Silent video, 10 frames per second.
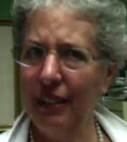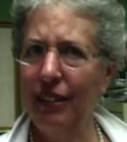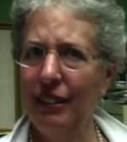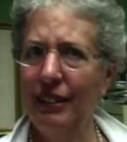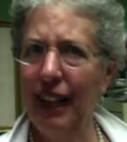A
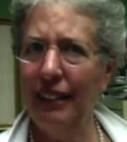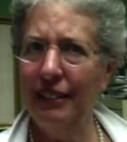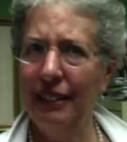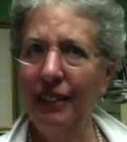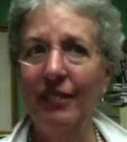good size
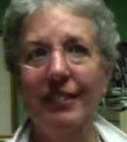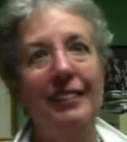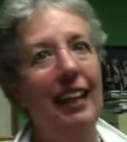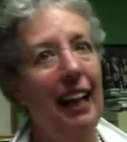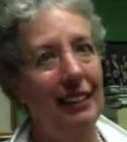to you? She
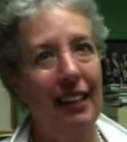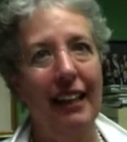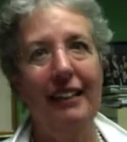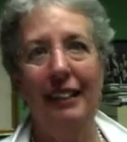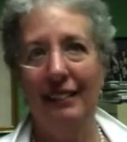said, I
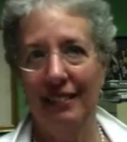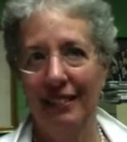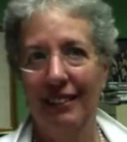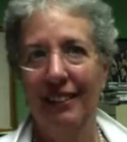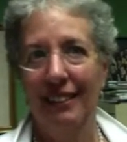like this.
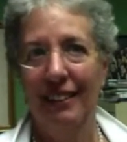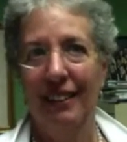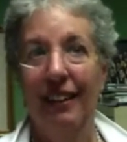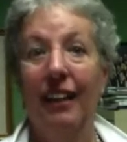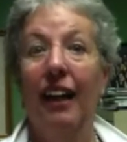
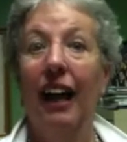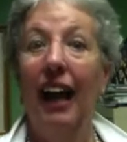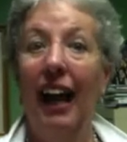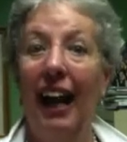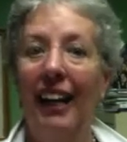
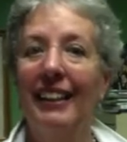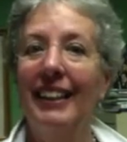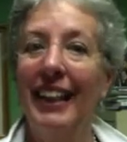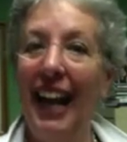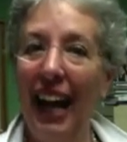
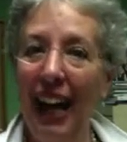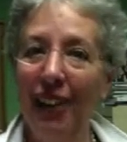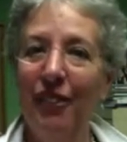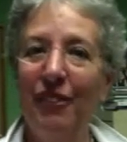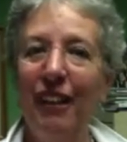Now
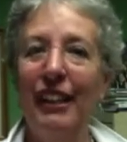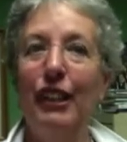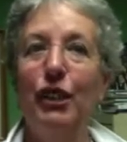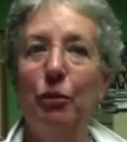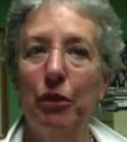we're ready
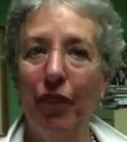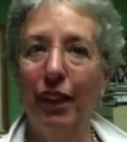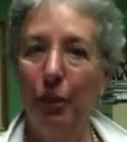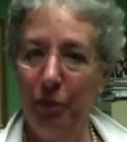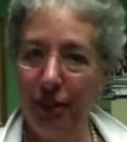to move on
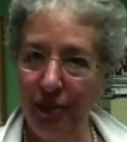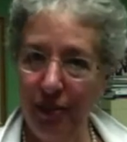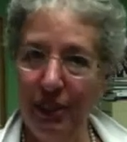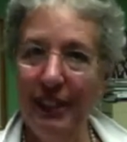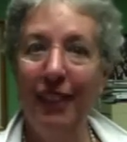to
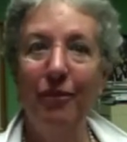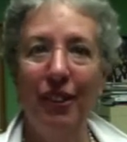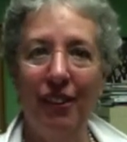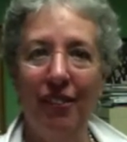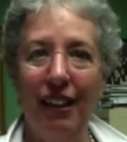prescription number
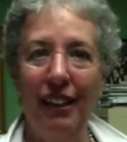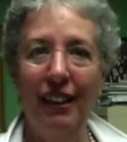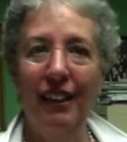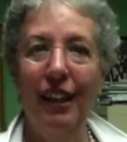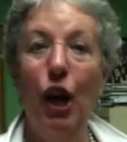3.
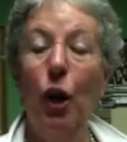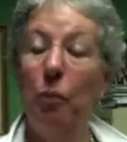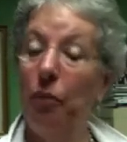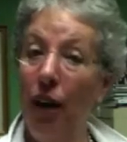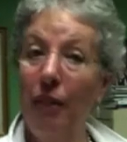
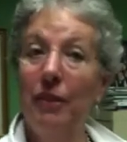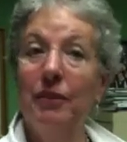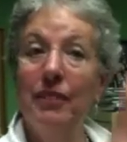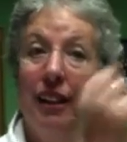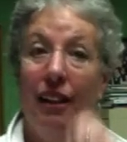Problem
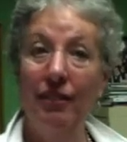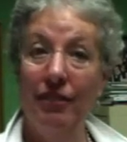solve.